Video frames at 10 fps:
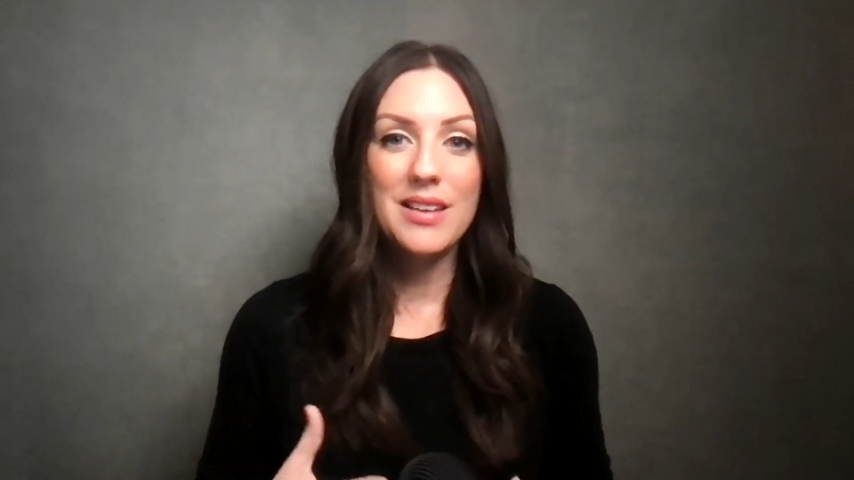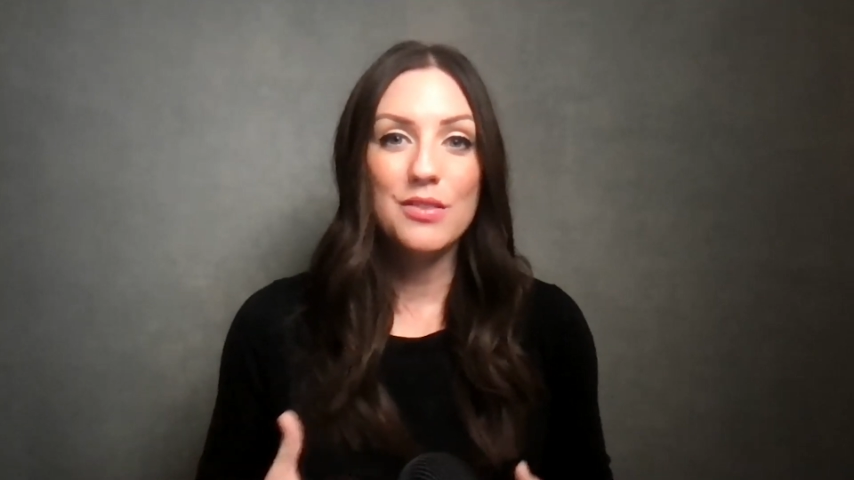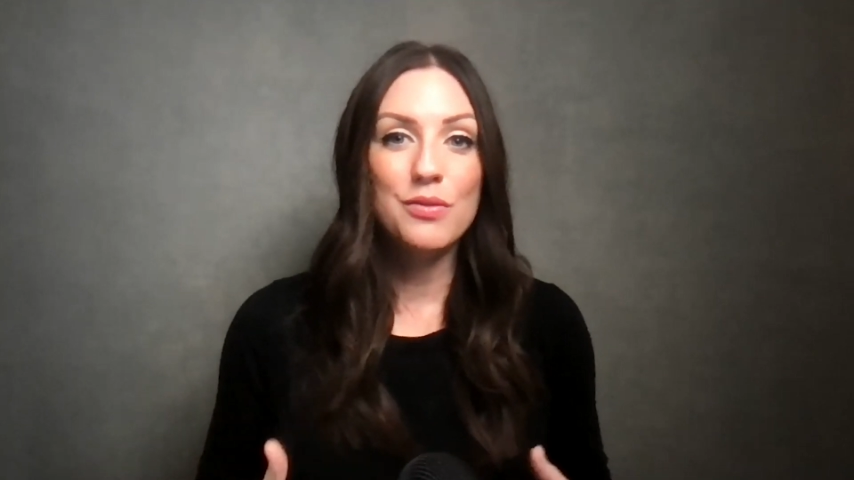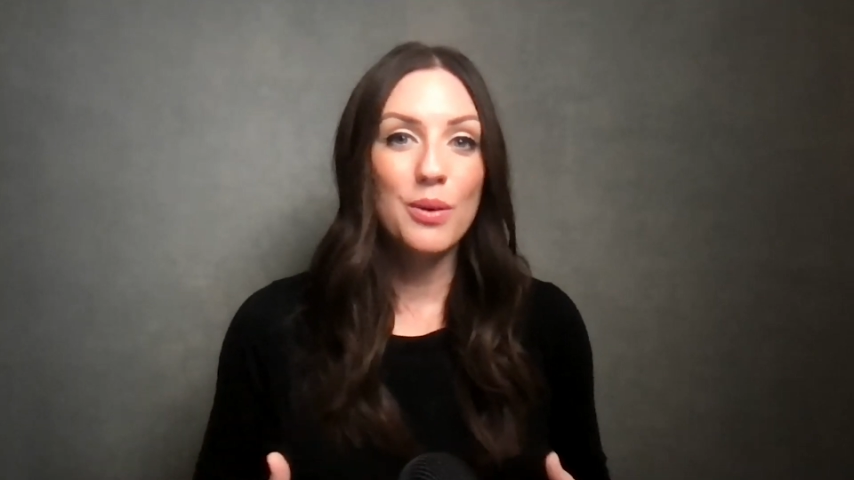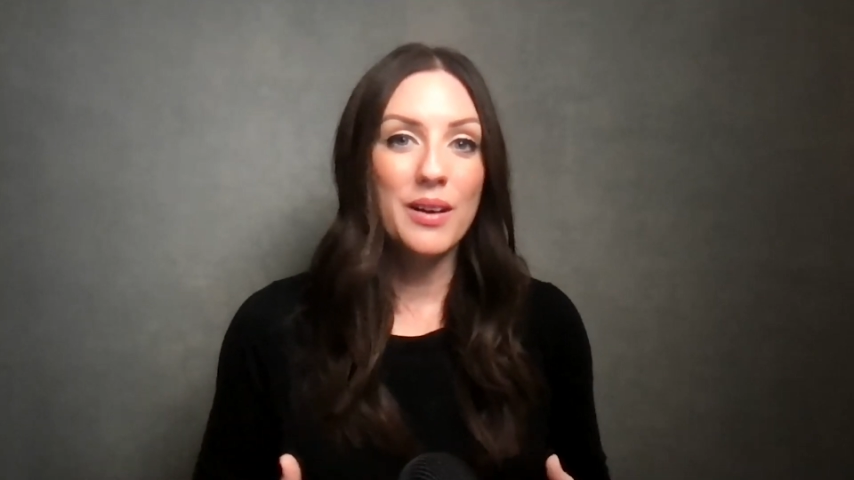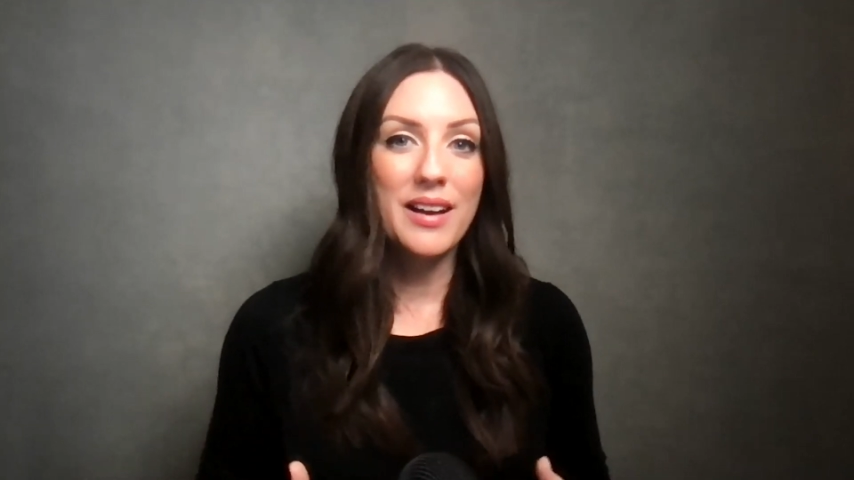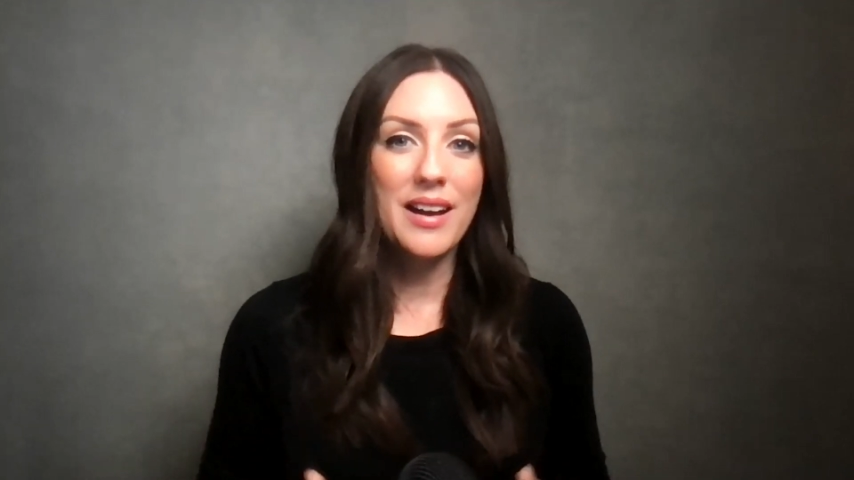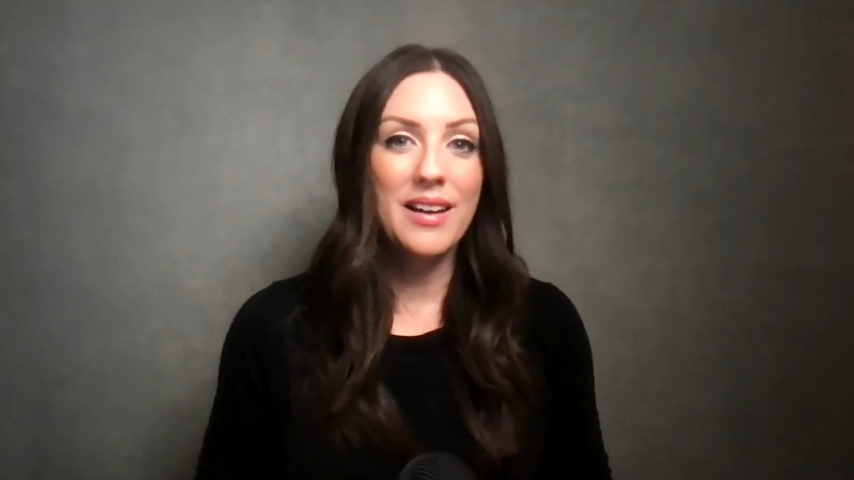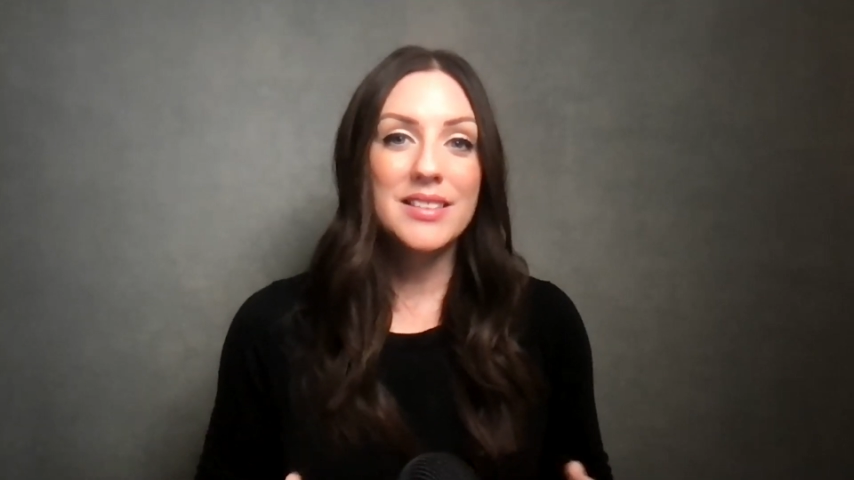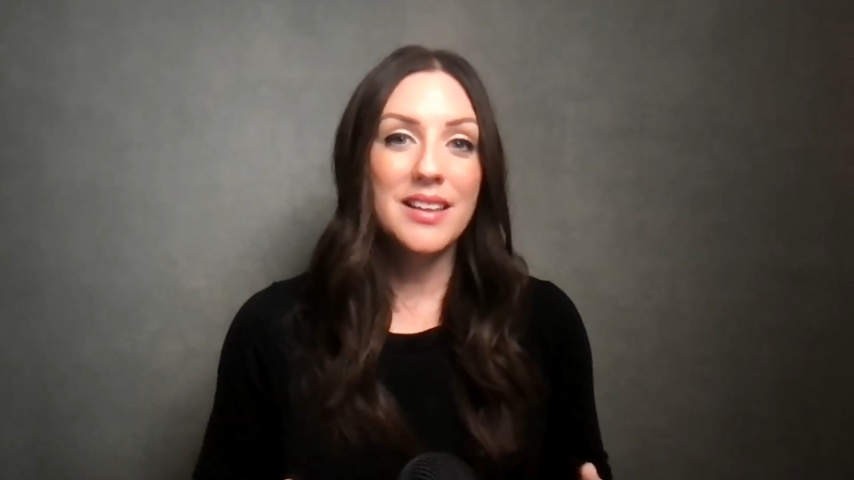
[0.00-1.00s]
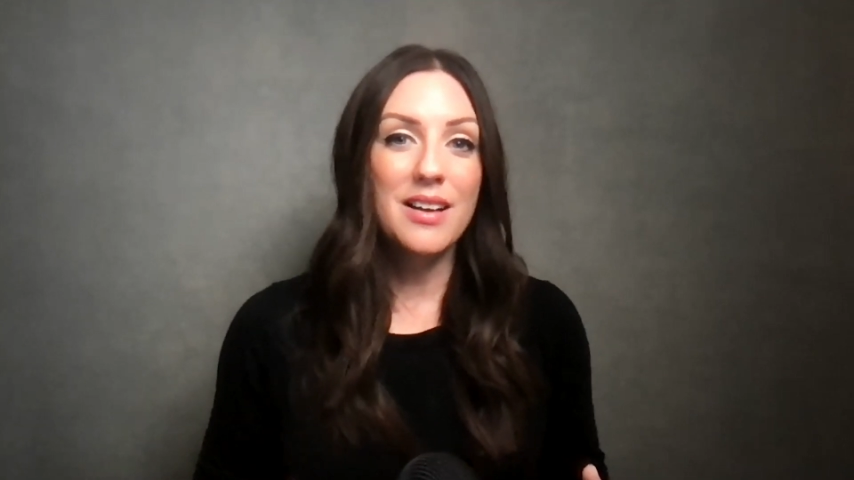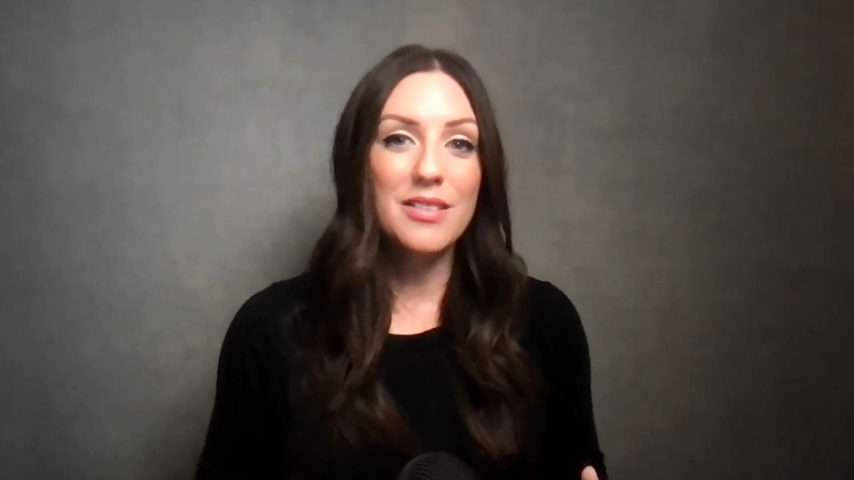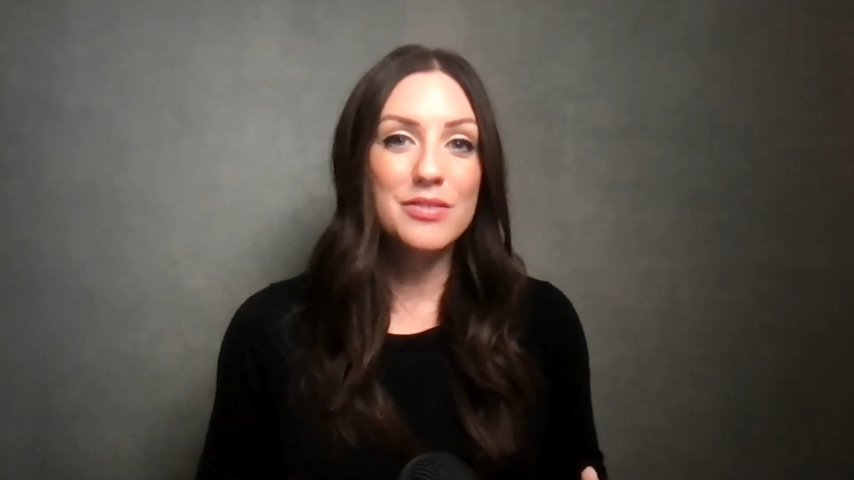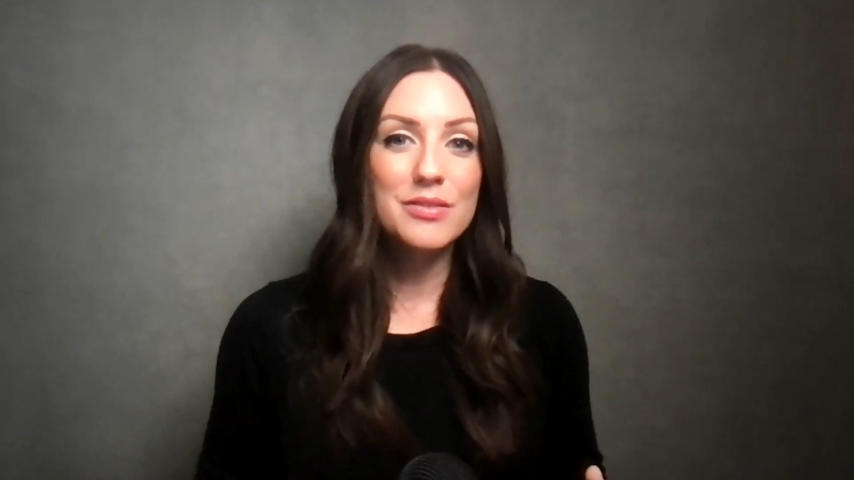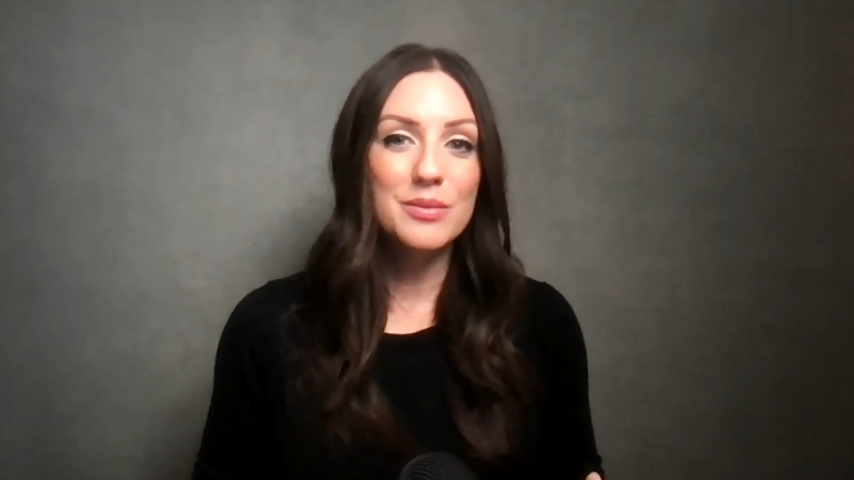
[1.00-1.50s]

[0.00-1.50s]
euphoria, love,